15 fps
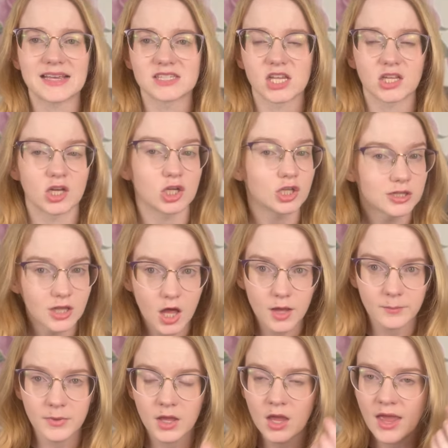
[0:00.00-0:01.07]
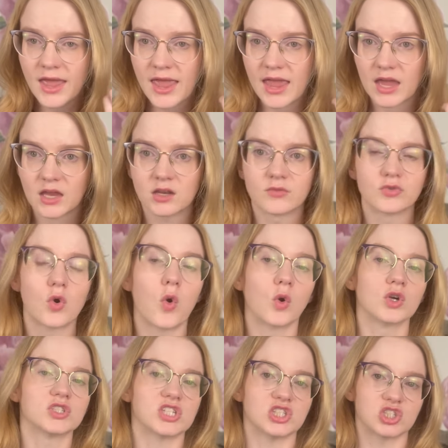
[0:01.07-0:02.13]
like a club, and of
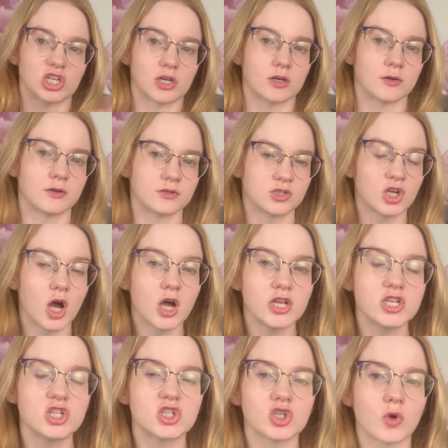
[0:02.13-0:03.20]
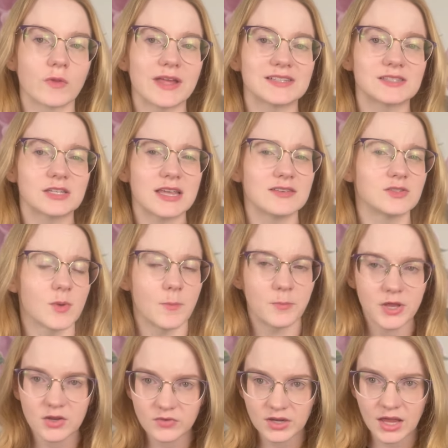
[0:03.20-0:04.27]
course it's a gun, so that gives him a
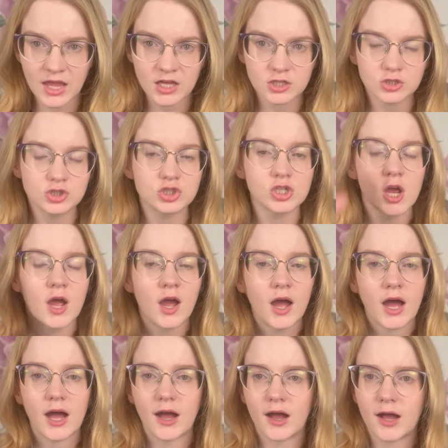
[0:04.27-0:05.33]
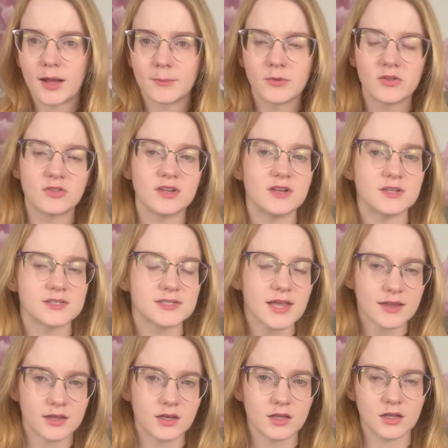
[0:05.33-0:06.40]
bit of an edge. Um, the
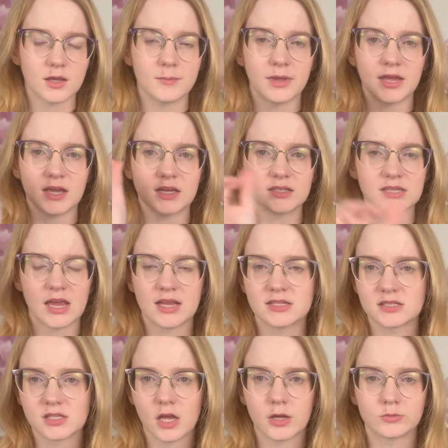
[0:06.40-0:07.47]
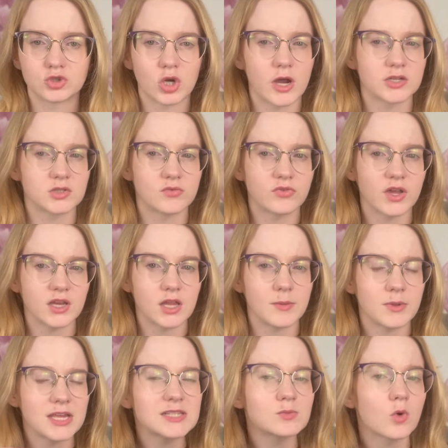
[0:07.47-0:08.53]
second in command ends up trying to fight him.
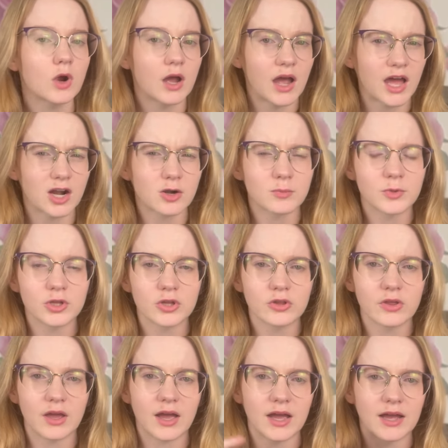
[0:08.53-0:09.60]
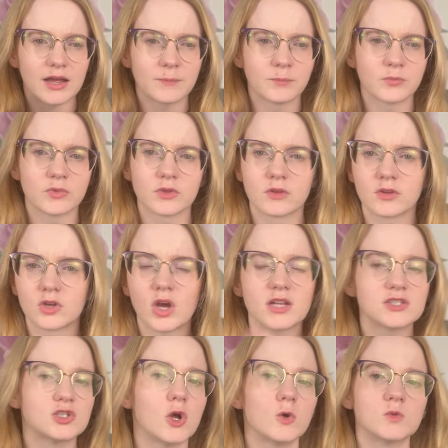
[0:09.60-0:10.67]
He's more honorable. Um,
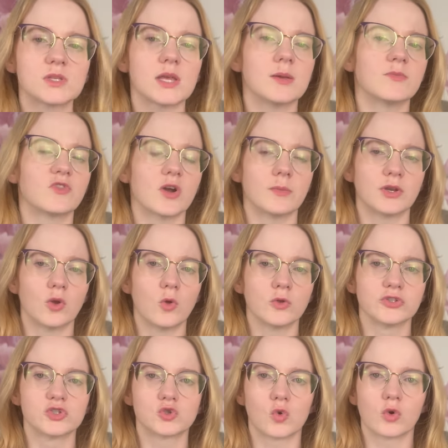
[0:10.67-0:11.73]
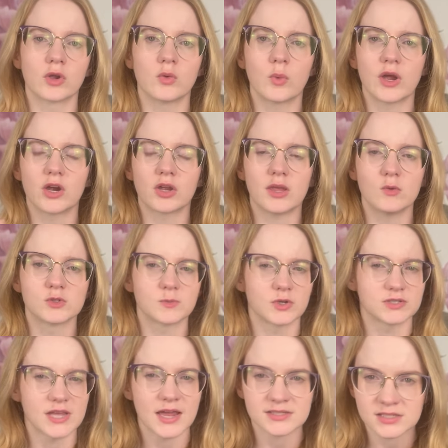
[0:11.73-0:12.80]
Guts knows him from an old story where he was
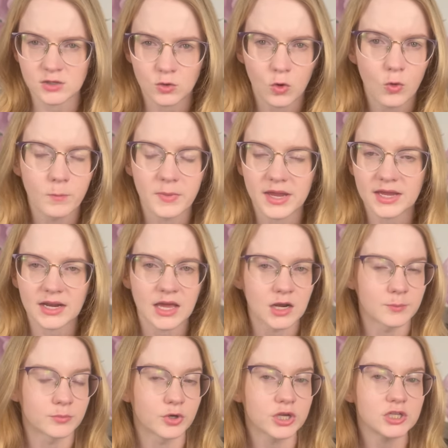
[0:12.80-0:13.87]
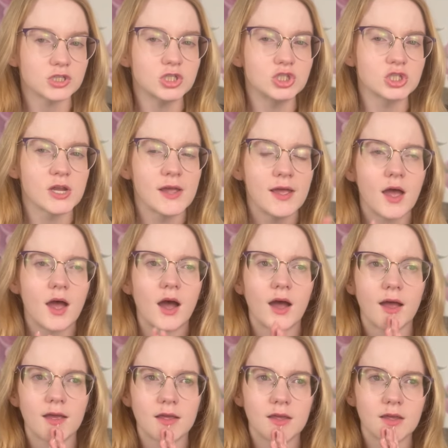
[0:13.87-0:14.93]
protecting an old man on a bridge.
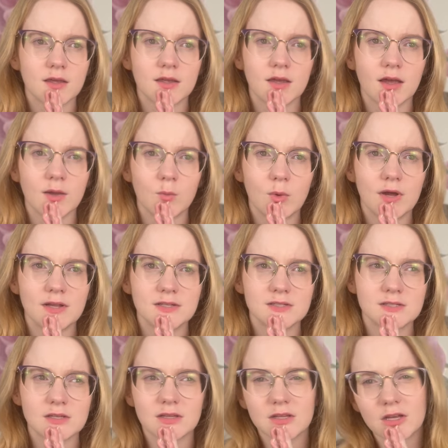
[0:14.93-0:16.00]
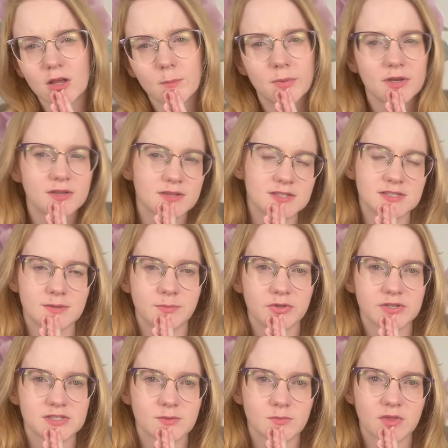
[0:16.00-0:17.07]
I I want a little bit of the
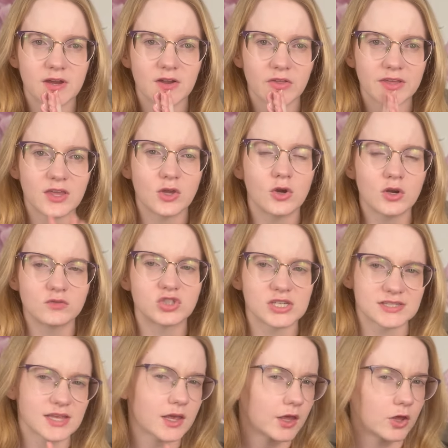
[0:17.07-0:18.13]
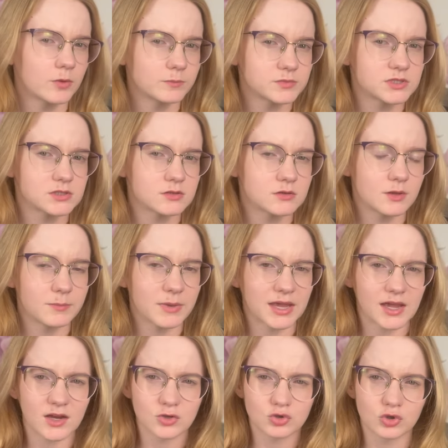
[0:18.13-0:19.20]
symbolism there. Like he could have just helped the
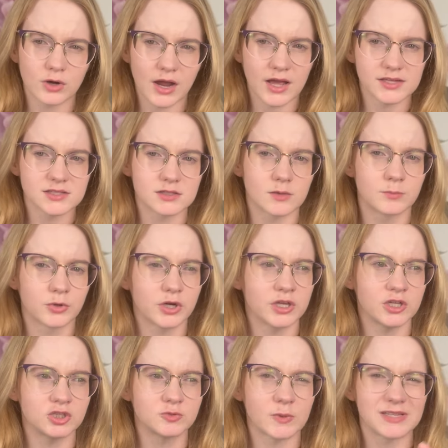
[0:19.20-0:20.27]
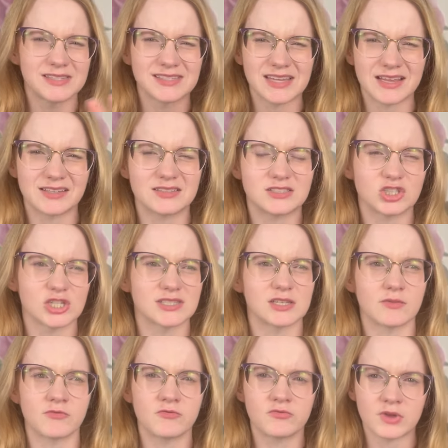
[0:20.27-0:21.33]
man cross the bridge, but instead just
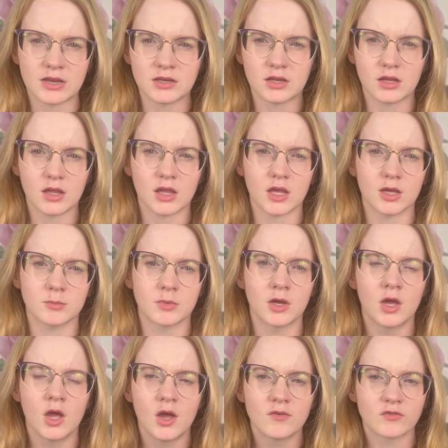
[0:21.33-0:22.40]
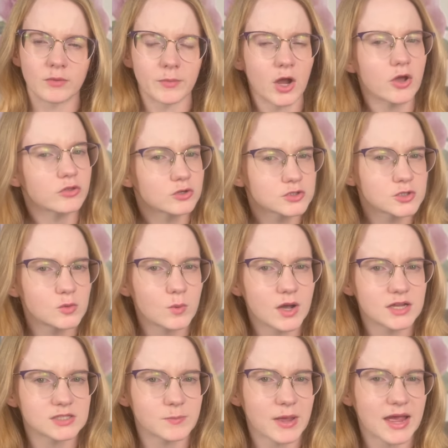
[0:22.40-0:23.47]
defending him from others who
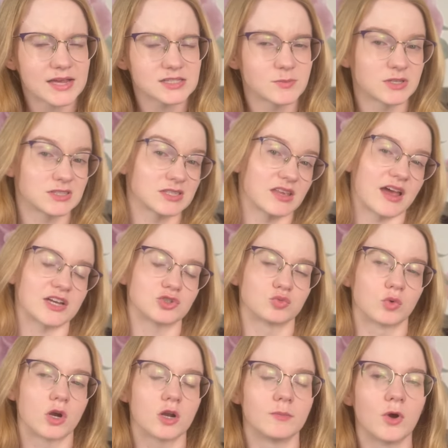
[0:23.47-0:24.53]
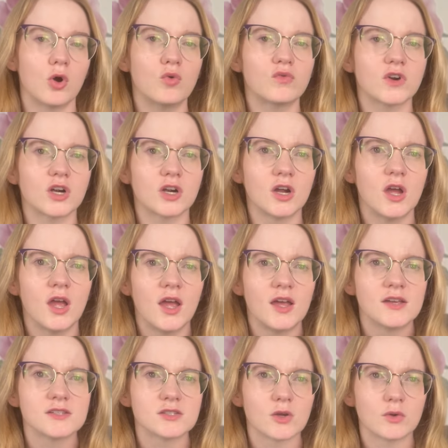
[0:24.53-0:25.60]
wanted to pass him and slash run him over.
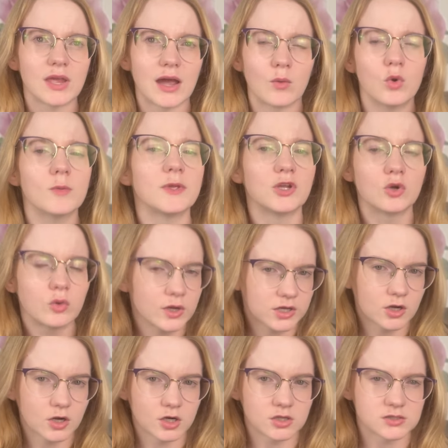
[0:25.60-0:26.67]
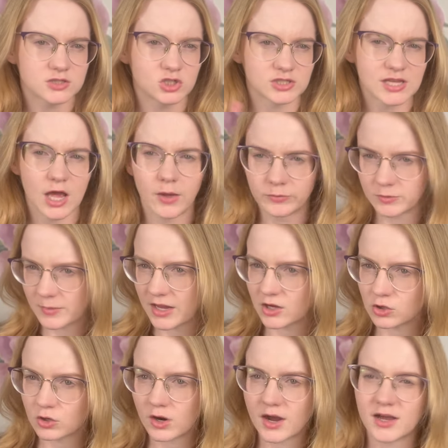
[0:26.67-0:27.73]
So yeah, it would have been quicker to just help the man
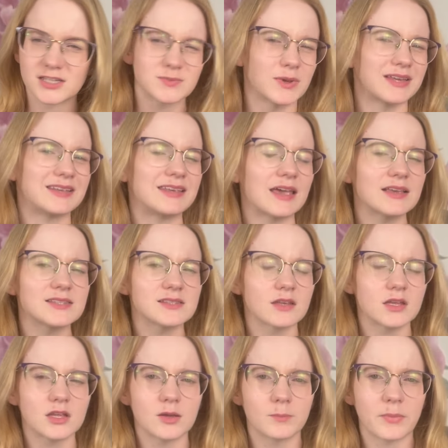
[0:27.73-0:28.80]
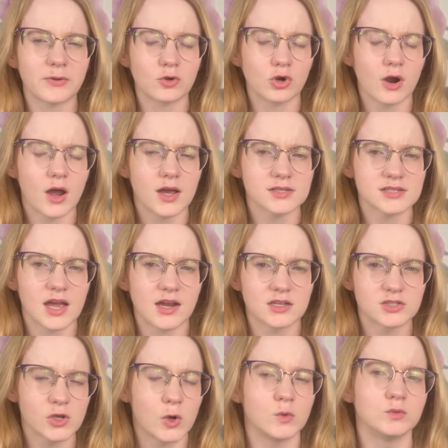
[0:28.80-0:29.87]
cross, but I guess letting him cross on
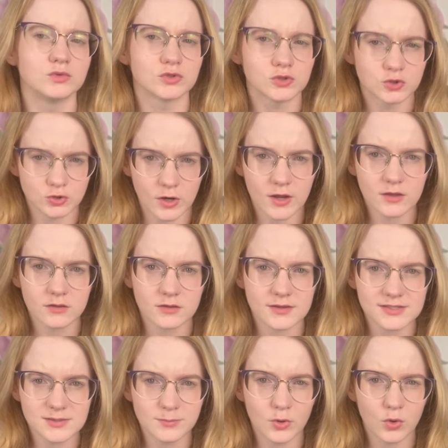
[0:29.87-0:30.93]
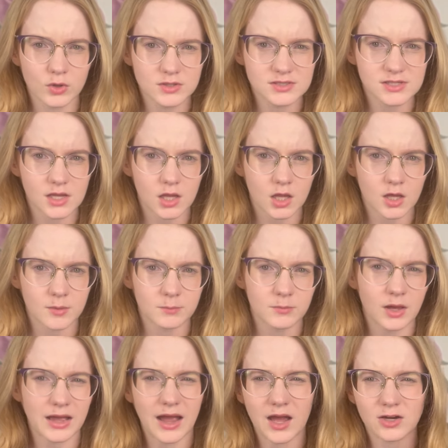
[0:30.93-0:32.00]
his own strength is important to him.
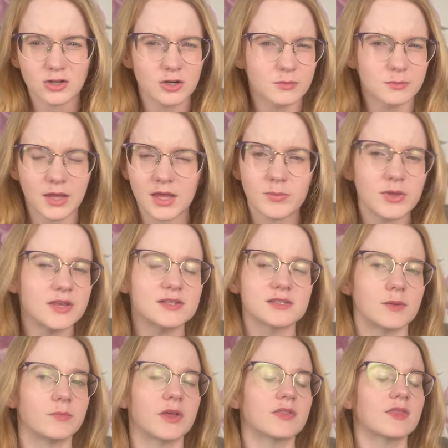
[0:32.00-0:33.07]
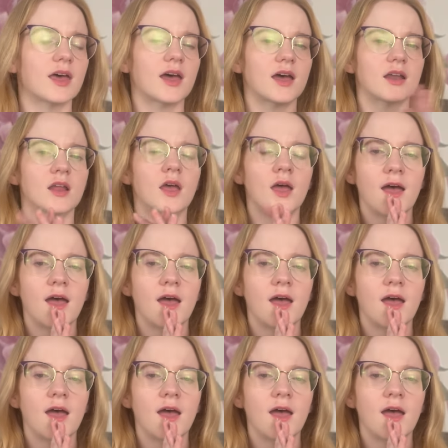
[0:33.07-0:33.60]
Honor, maybe, something like that.